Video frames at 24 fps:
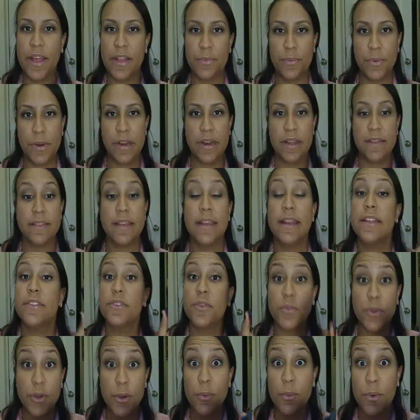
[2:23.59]
That's what it is. And
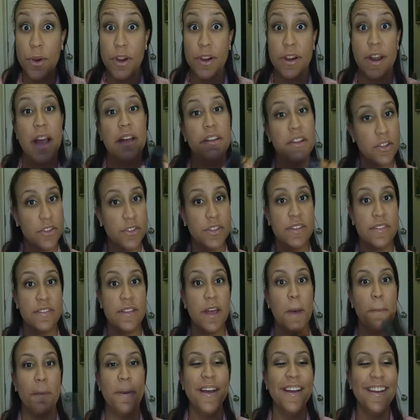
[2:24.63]
it's a real word. I looked
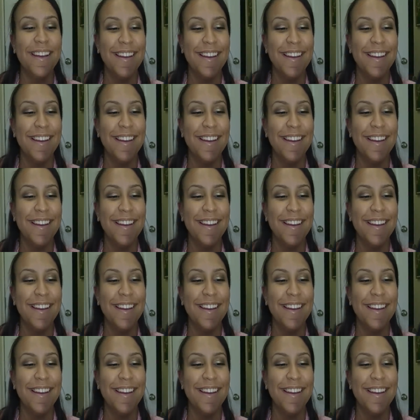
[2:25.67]
this up.